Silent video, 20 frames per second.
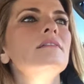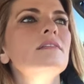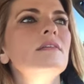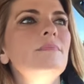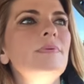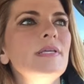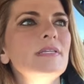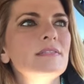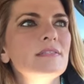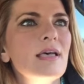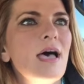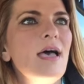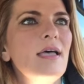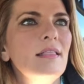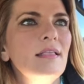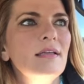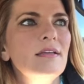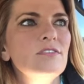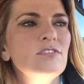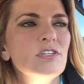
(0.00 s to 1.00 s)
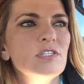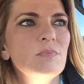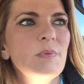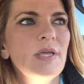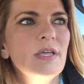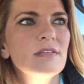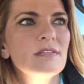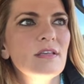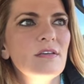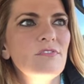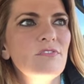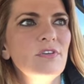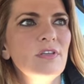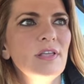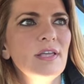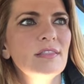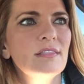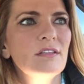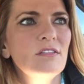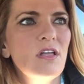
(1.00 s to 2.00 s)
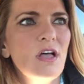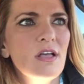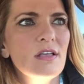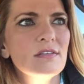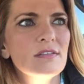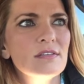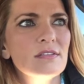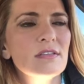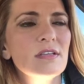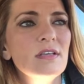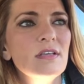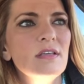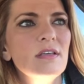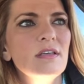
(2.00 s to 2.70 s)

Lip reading: to be silent, just because I feel like the laws